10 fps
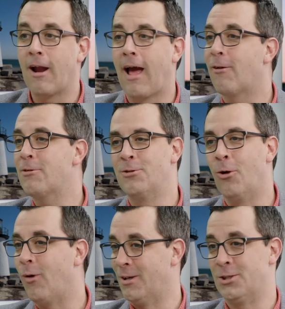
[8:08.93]
I, I, don't even
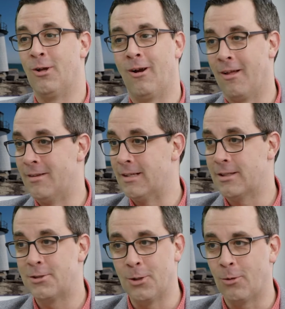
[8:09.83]
know where to start on right. this.
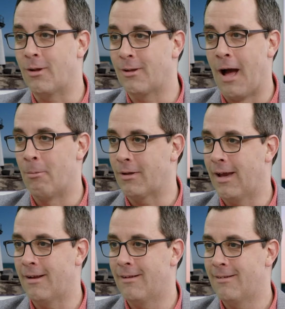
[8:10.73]
It's so
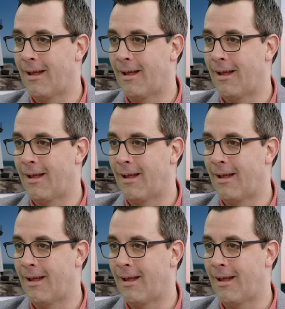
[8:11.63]
complicated.